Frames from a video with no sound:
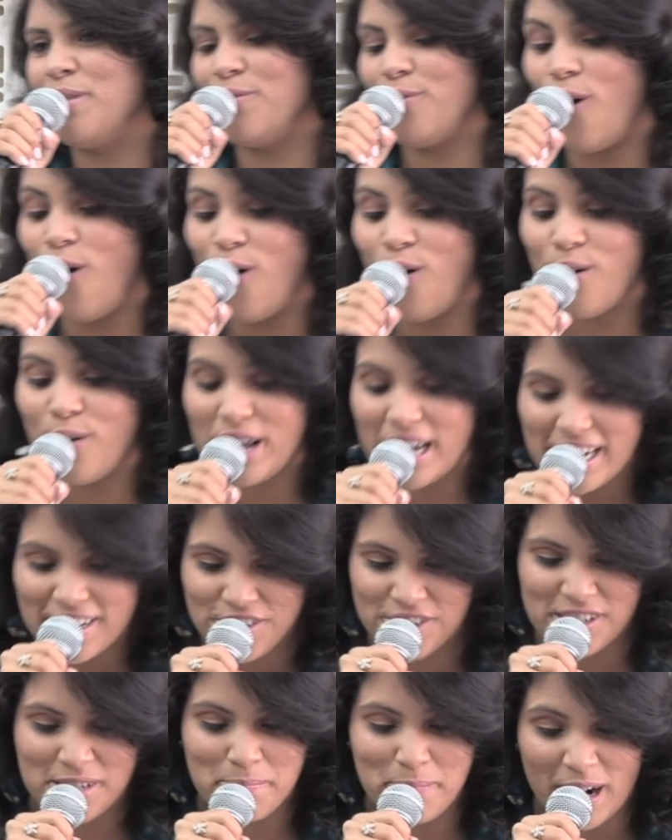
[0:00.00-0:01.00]
of all
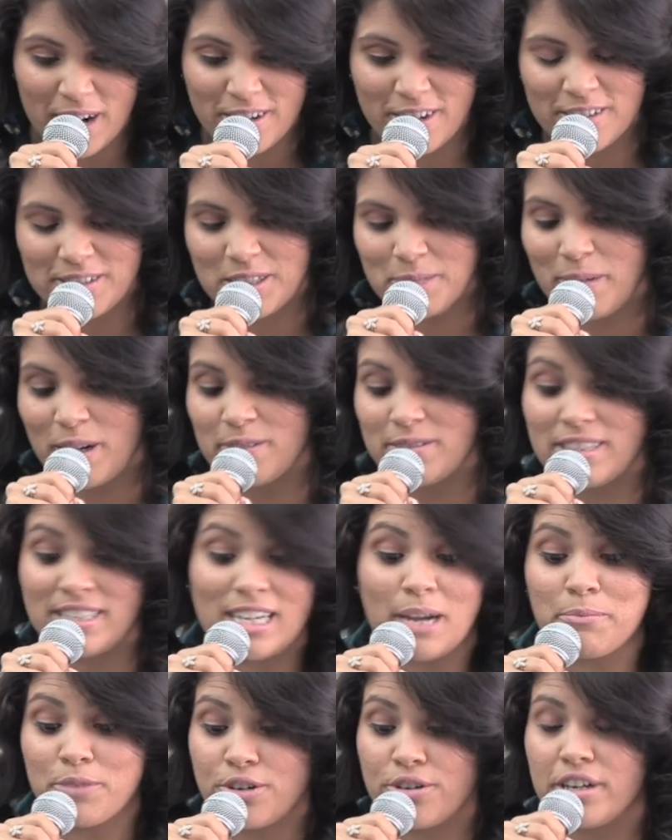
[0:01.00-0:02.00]
ages and backgrounds about
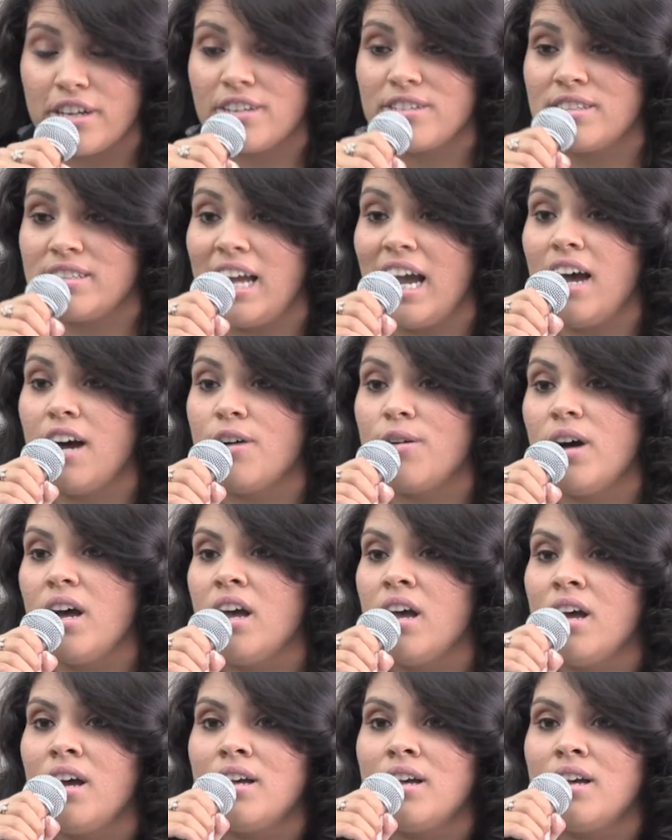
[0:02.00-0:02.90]
STEM careers now,